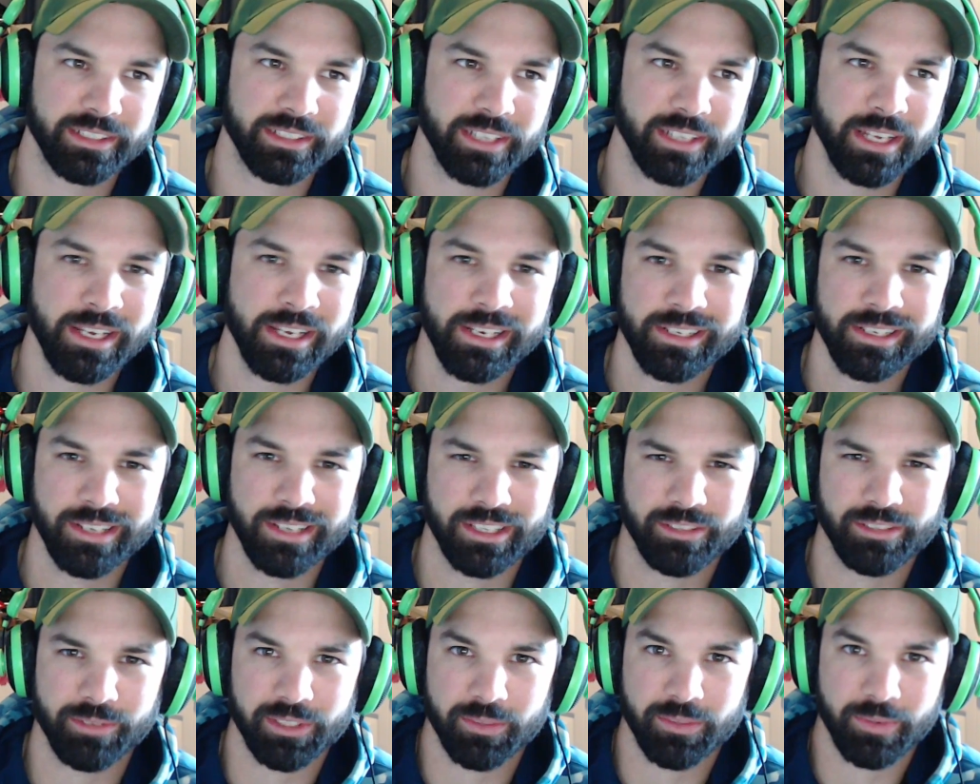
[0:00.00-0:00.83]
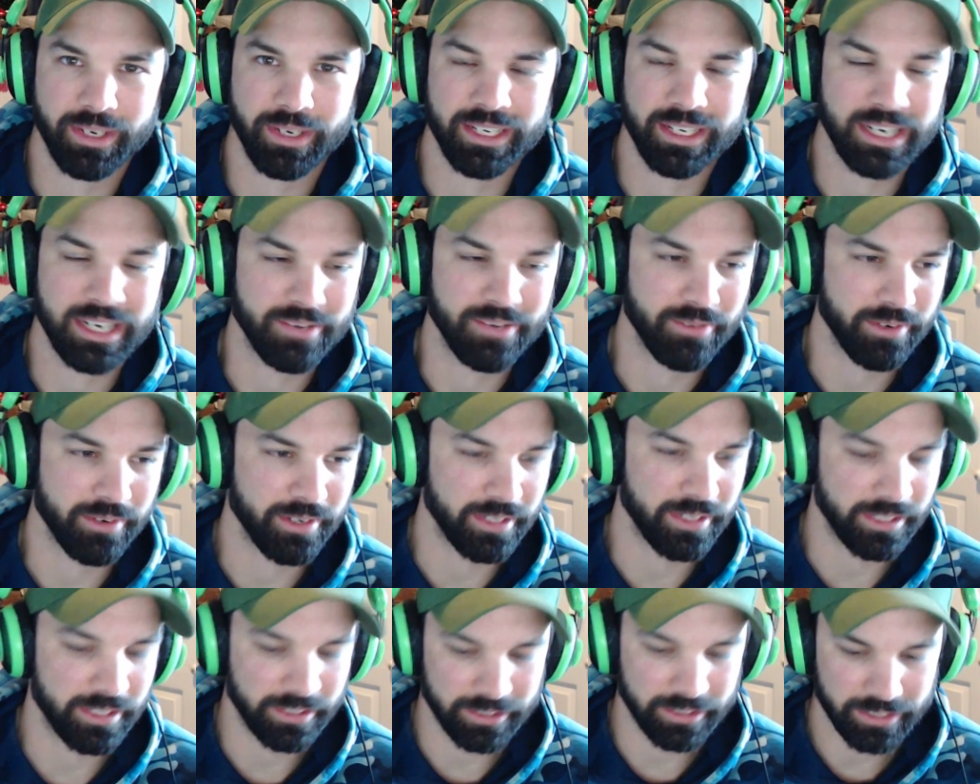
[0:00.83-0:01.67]
That's the reason why I never
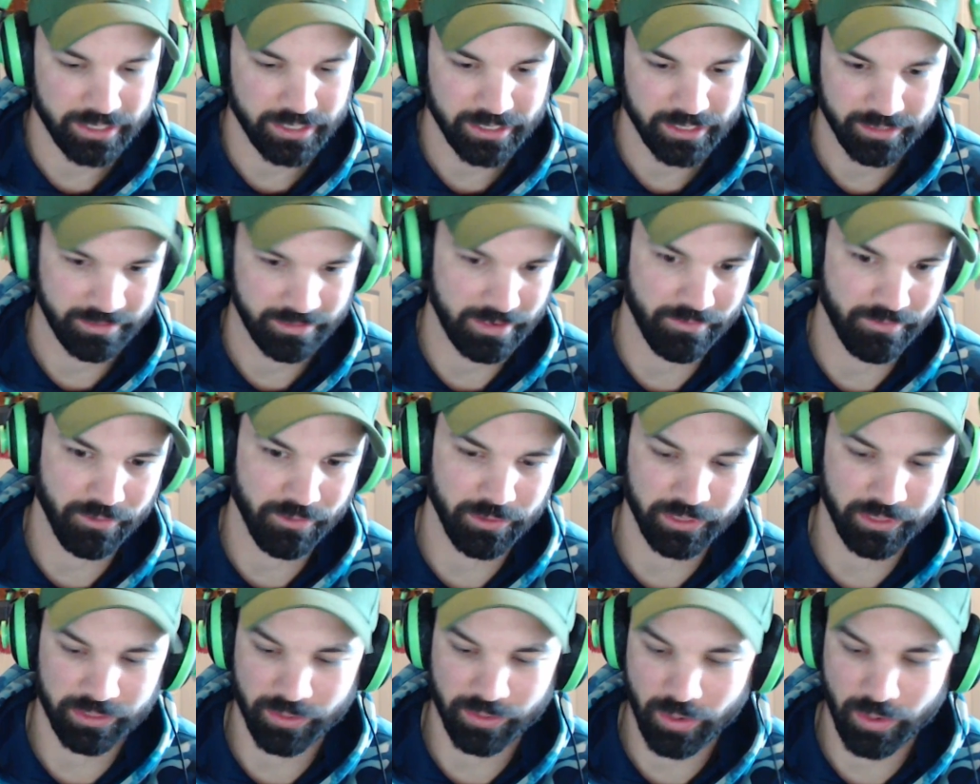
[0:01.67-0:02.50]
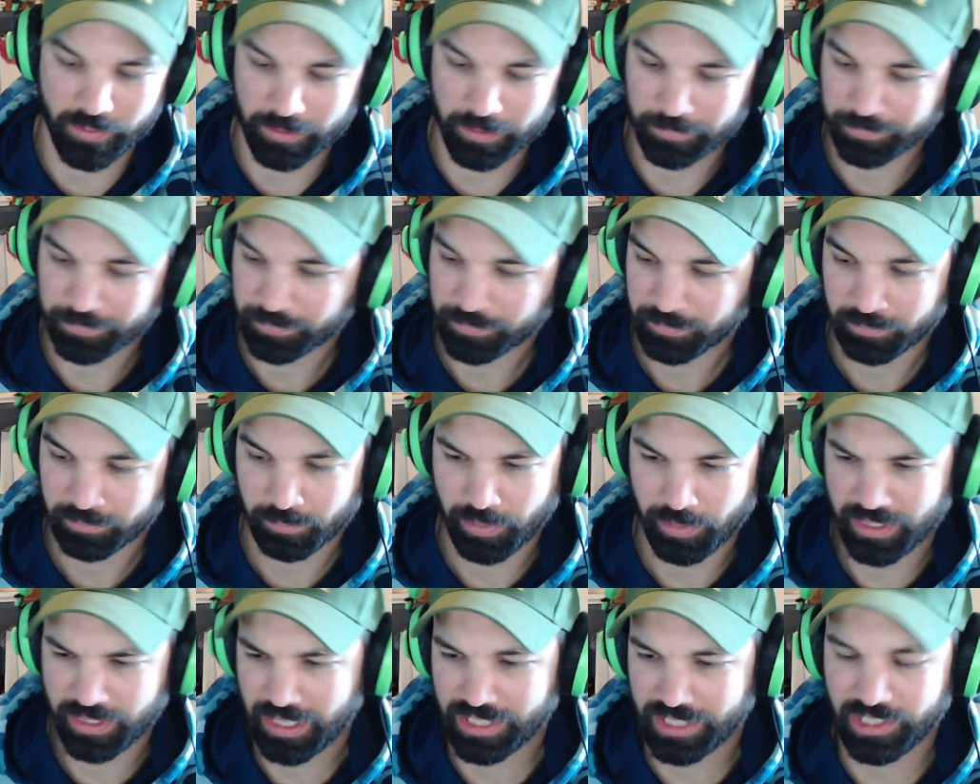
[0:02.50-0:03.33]
really drove it. But it's
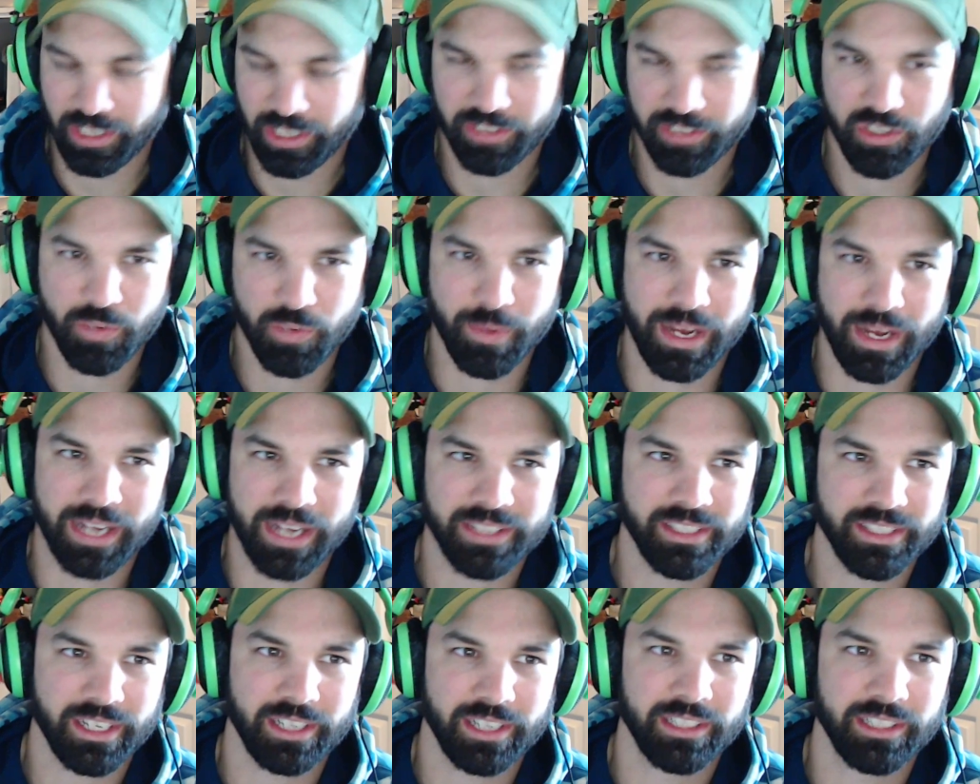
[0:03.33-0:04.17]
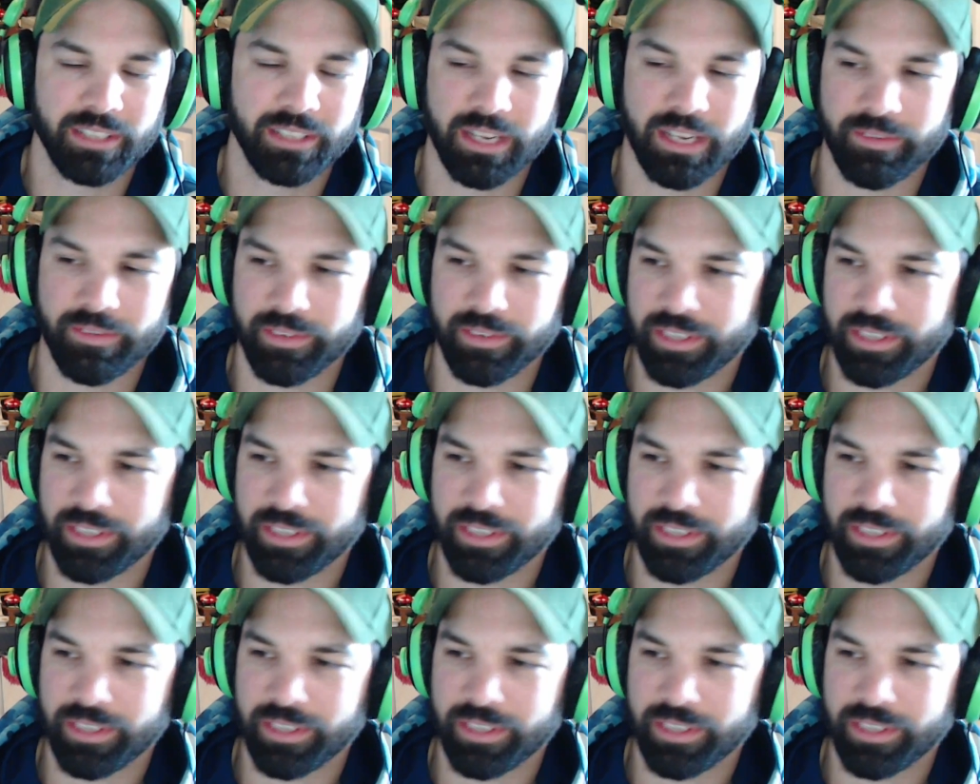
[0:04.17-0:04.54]
actually not too bad. It's like a low lever.